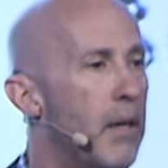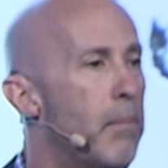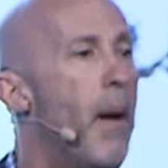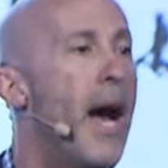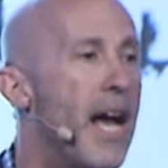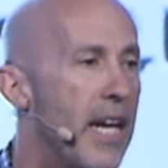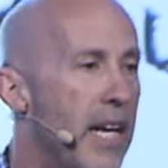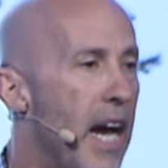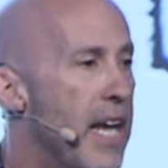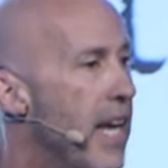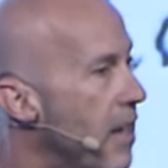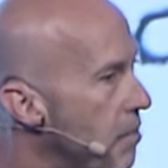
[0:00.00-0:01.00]
But I
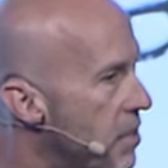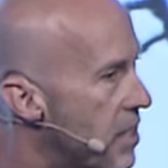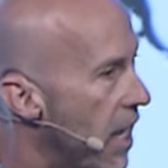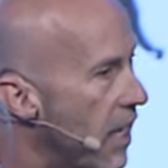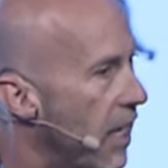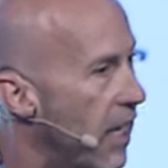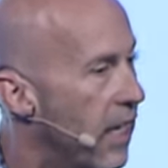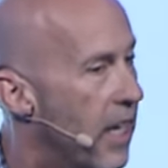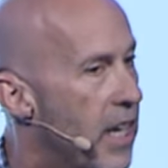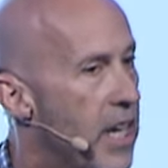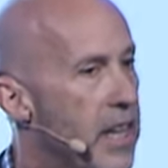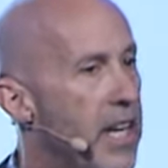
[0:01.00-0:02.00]
am saying
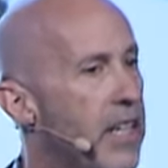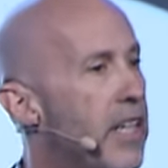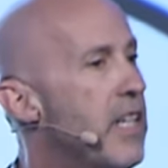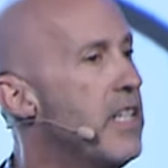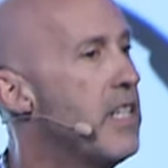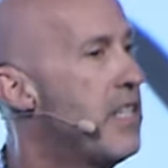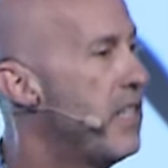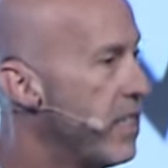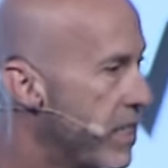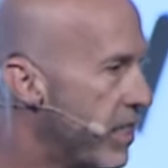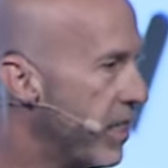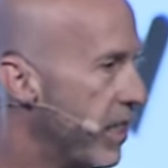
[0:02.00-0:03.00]
that
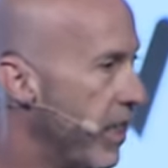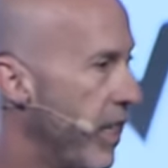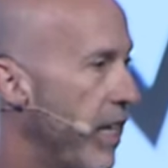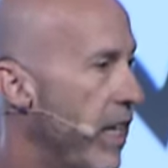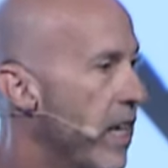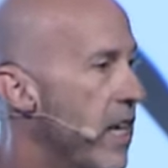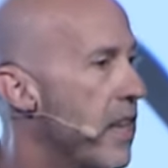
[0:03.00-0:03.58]
consistently,